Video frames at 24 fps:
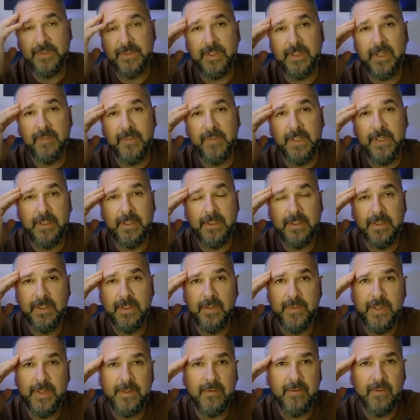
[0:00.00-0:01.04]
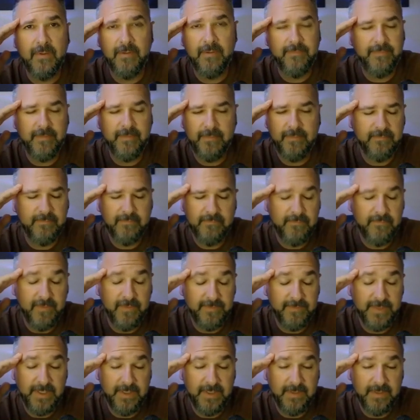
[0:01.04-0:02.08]
look at me, they'd go on for
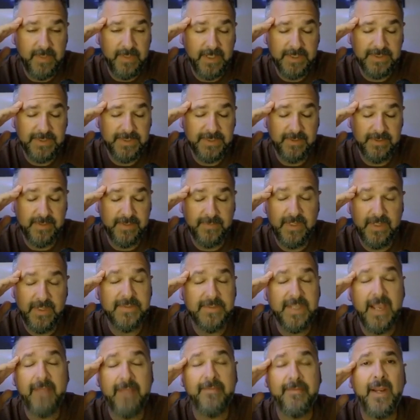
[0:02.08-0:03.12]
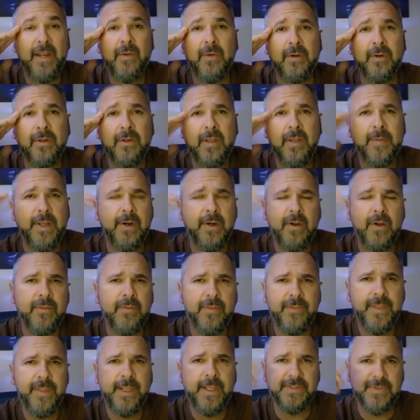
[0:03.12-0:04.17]
15 minutes to sometimes half an hour about all
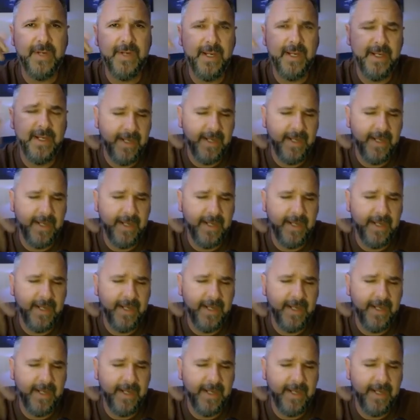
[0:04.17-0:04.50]
the things, right?